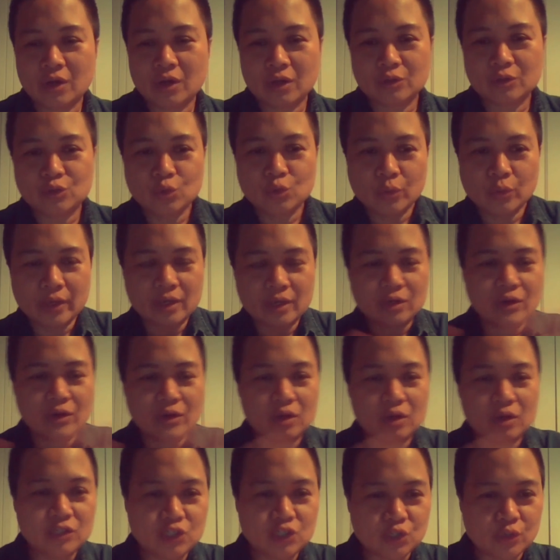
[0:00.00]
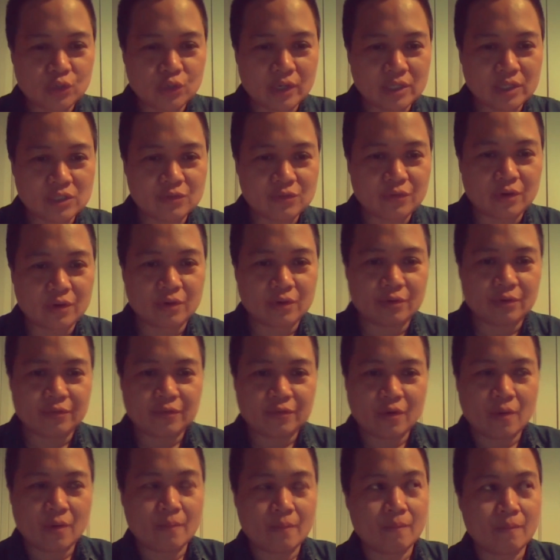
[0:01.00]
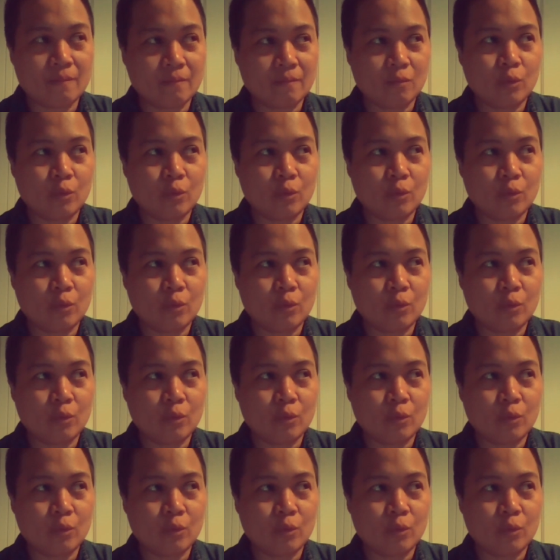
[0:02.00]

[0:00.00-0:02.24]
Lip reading: doing a knowledge transfer from